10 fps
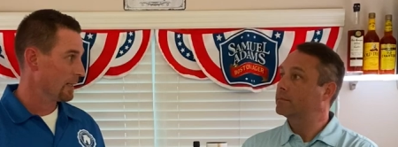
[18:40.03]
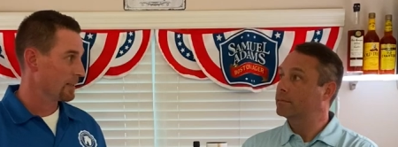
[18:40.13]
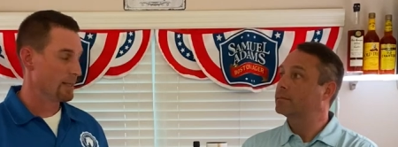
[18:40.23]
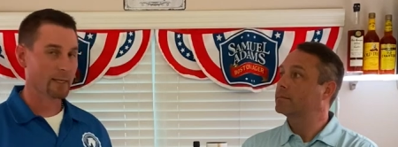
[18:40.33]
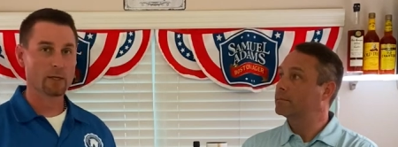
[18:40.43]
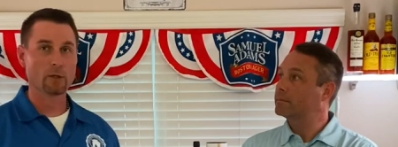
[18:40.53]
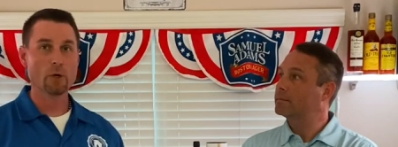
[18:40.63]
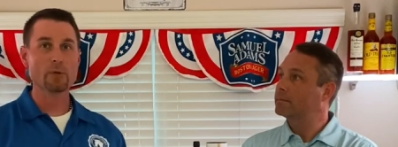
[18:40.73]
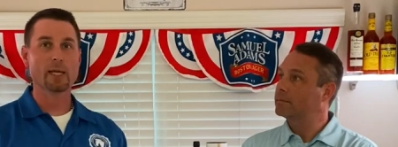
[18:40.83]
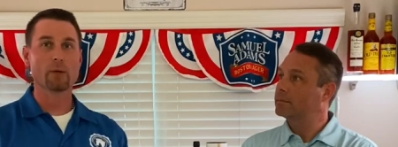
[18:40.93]
Speaker 1: that can
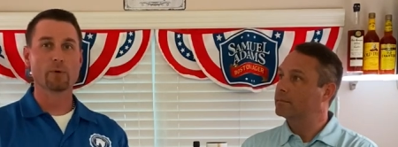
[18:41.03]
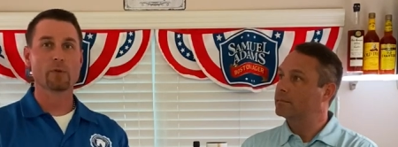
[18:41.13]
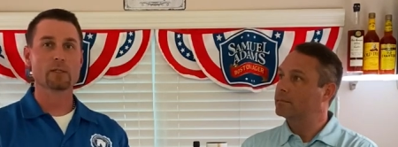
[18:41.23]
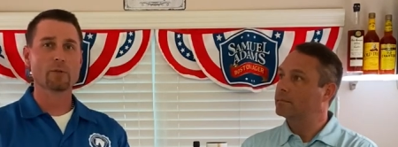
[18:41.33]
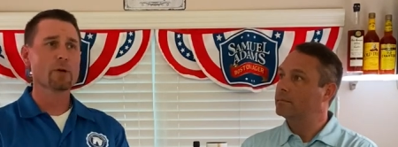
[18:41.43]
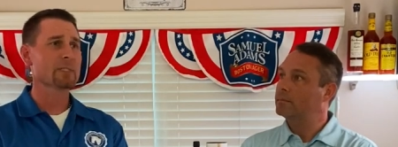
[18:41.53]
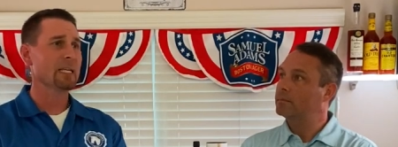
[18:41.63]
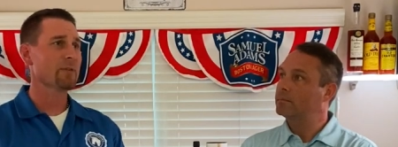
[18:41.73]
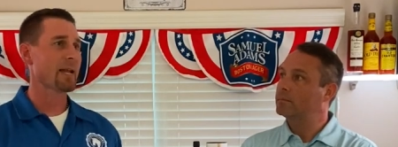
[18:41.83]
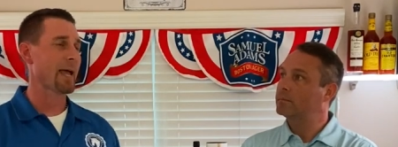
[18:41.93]
locate where things are. There's
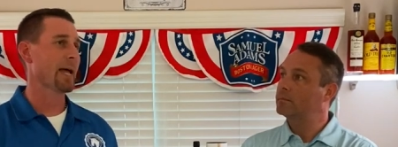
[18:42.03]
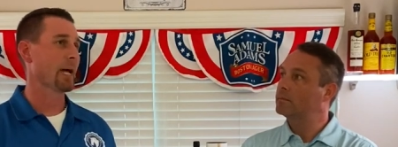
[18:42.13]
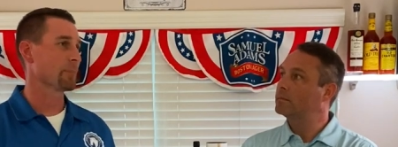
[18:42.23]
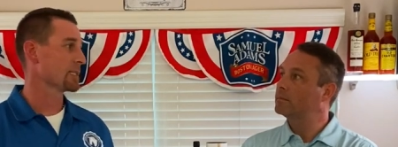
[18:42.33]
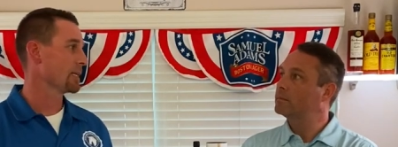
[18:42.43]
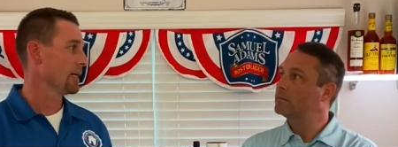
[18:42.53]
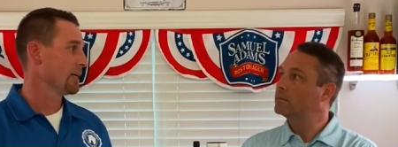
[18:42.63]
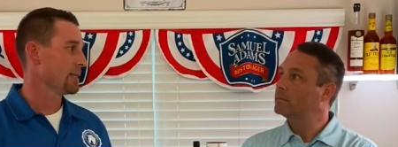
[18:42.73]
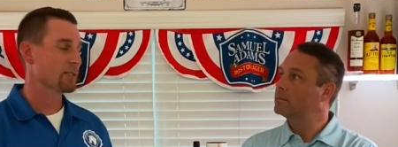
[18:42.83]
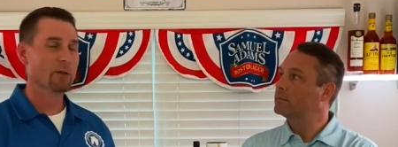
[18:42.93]
even apps
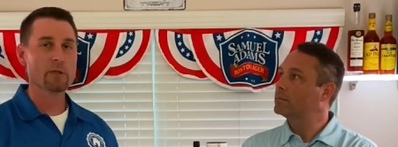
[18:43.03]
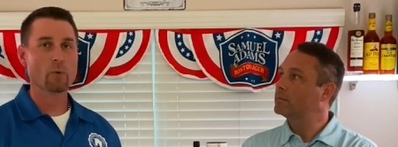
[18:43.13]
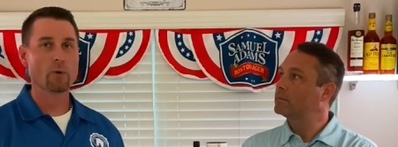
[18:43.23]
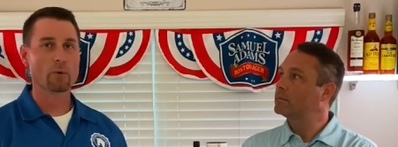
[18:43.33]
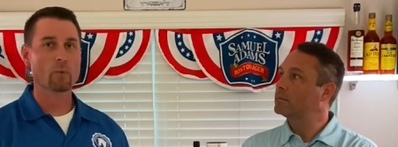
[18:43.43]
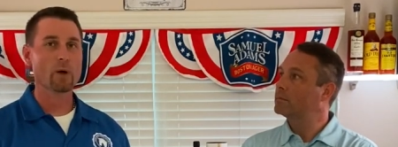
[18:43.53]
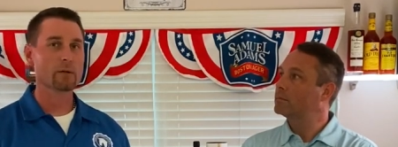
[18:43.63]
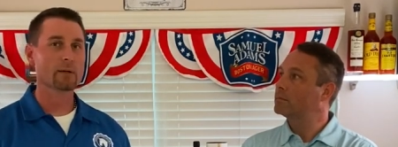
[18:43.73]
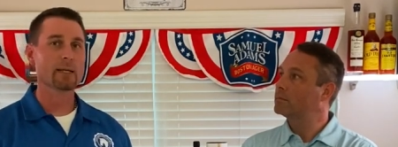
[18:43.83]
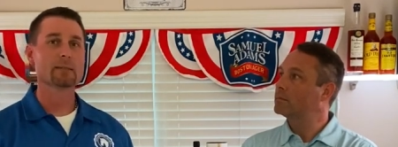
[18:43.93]
that tell you where
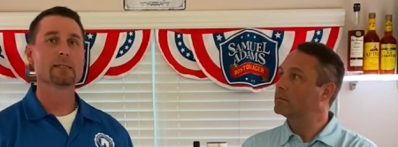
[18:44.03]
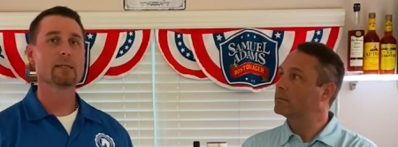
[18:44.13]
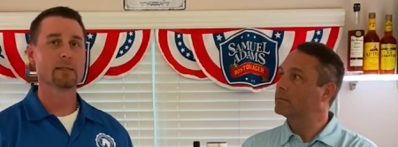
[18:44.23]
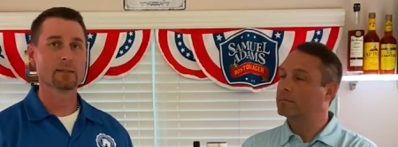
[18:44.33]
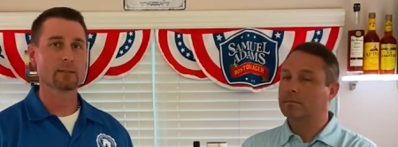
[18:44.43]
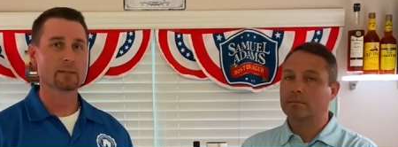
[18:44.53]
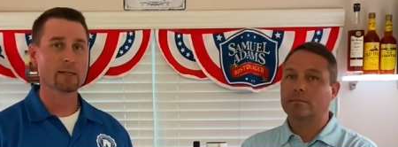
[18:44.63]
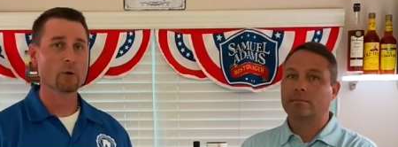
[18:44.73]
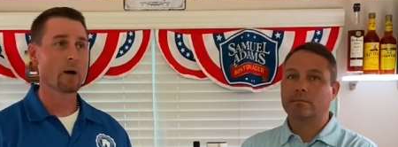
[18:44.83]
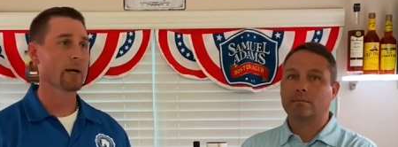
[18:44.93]
Weller Antique is
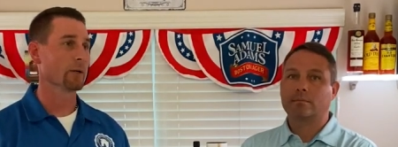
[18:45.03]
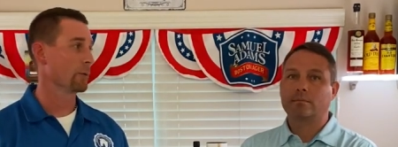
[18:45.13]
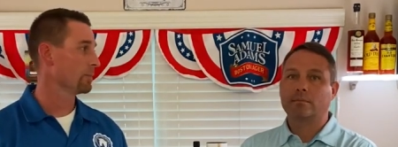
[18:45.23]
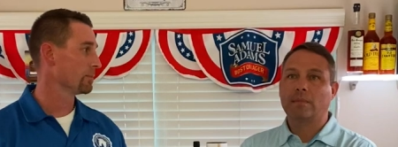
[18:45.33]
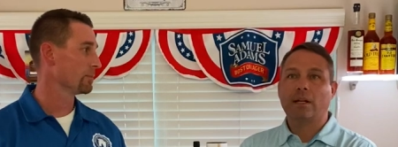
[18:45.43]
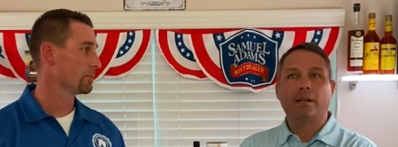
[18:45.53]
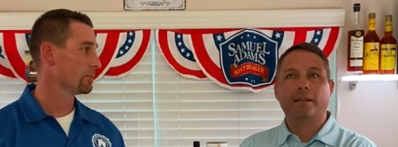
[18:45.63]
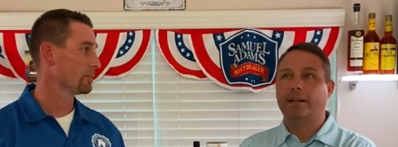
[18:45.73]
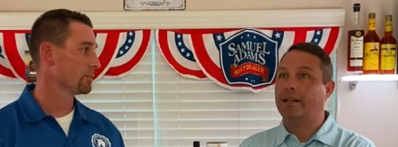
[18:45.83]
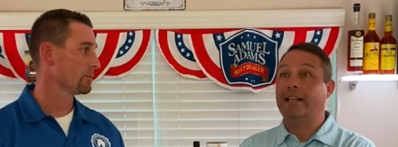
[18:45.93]
in Ohio.
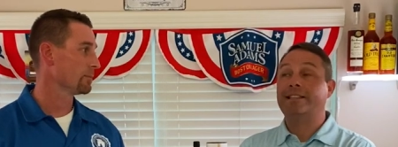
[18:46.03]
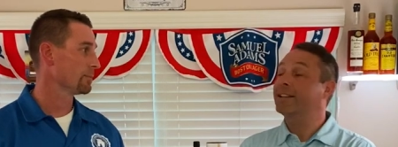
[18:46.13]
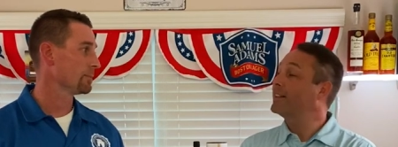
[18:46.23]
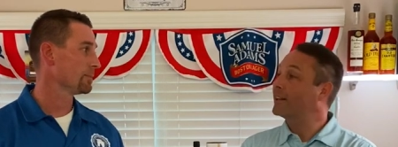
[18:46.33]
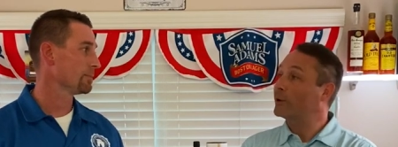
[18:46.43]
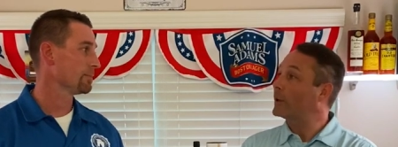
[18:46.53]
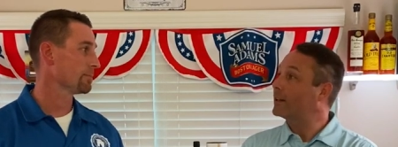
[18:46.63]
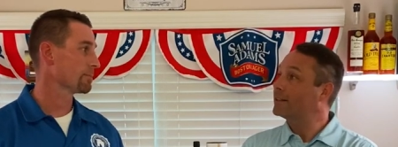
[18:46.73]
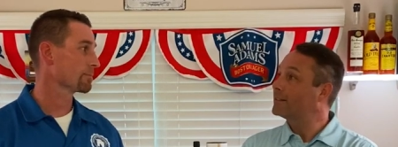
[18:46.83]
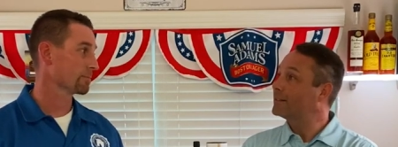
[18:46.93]
Speaker 2: That, did not know that.
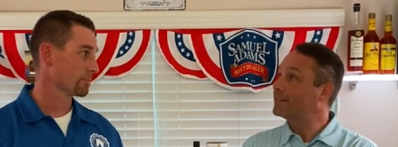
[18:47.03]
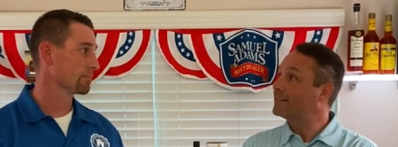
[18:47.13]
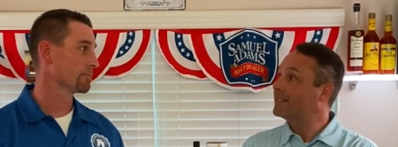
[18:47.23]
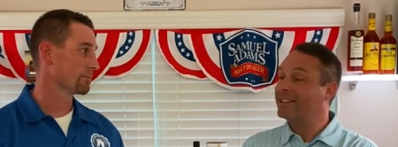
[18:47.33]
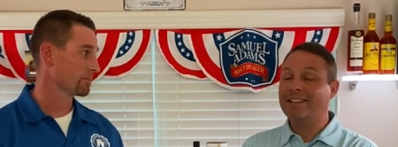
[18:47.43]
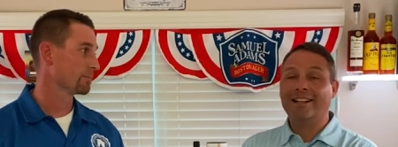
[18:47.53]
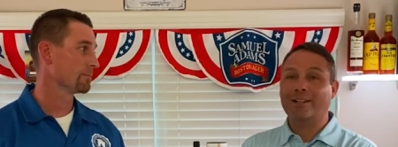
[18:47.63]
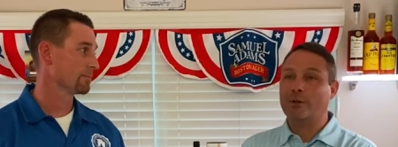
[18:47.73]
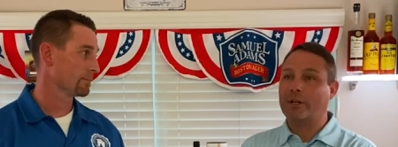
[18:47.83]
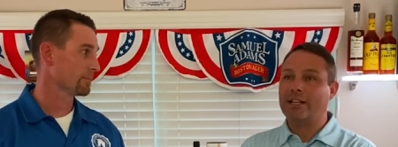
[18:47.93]
Did not
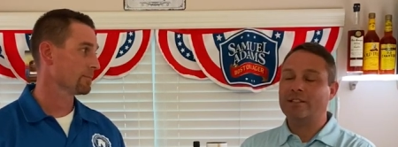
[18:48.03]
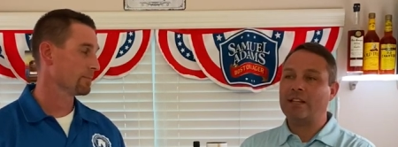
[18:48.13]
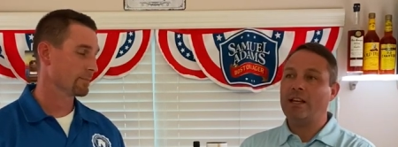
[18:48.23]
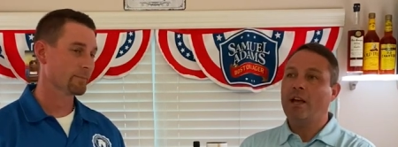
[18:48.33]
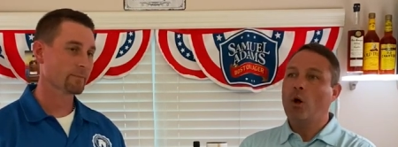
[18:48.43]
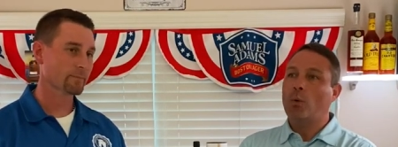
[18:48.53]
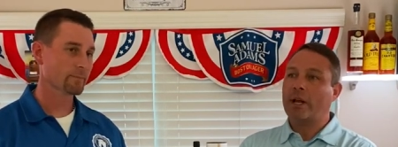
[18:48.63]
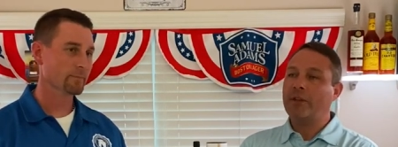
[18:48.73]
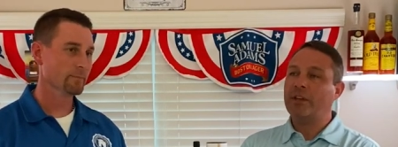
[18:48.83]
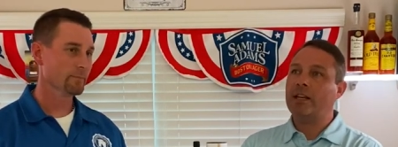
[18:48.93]
know that. And see, what
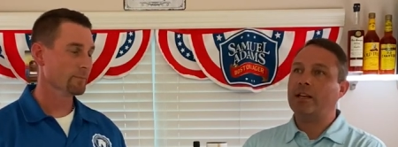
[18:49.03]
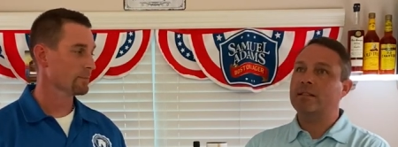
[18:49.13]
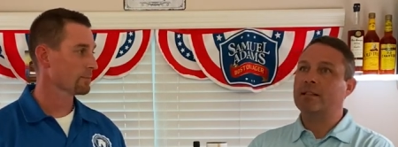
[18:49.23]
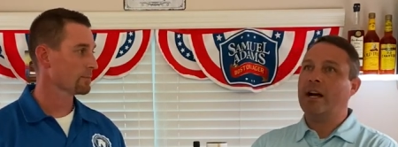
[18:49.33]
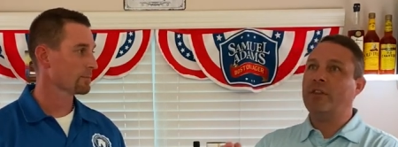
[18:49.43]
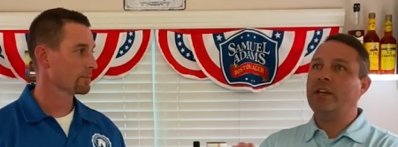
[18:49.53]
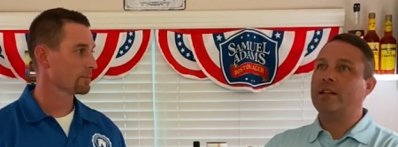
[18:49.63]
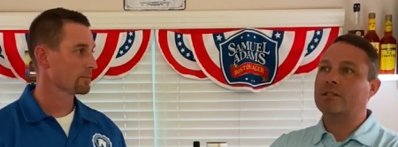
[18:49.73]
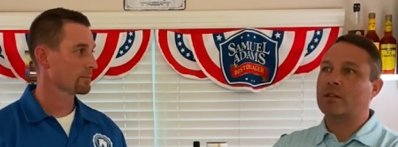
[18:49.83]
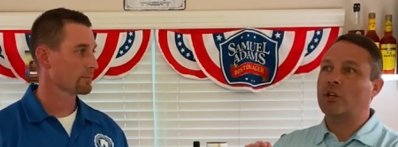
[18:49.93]
I think is I think
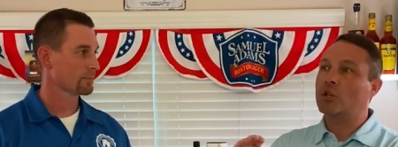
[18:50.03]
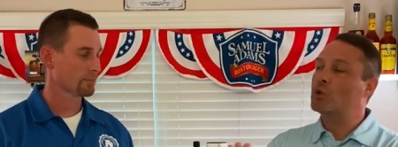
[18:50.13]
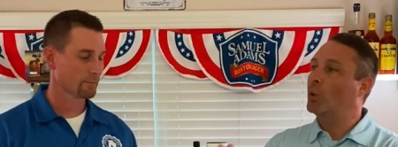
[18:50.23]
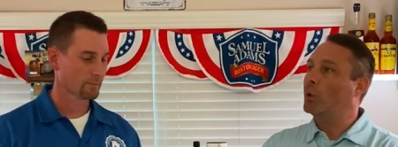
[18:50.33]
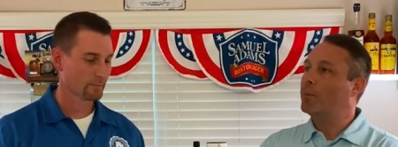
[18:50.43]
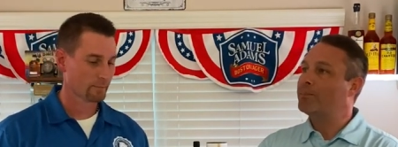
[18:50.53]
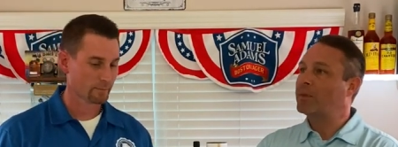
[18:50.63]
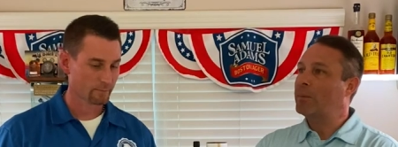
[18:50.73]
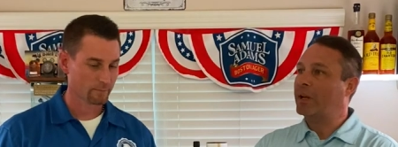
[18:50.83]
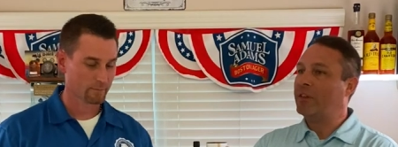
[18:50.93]
it's a good tool
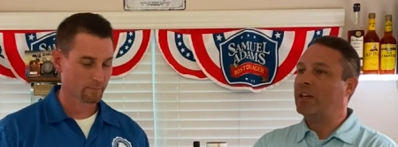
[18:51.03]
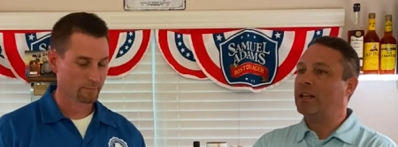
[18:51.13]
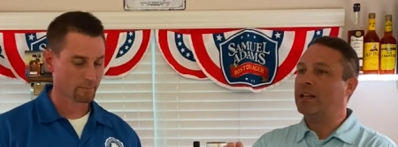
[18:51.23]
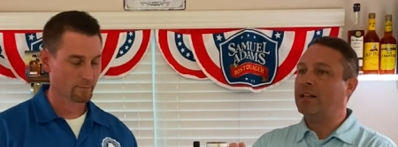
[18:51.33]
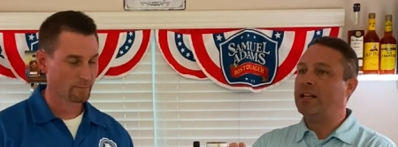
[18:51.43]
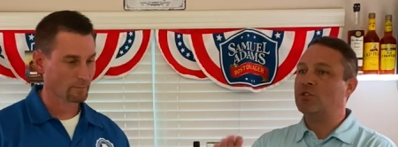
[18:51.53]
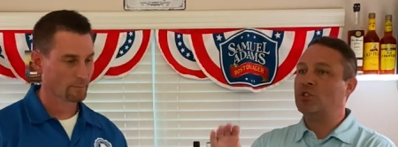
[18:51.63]
but I think it's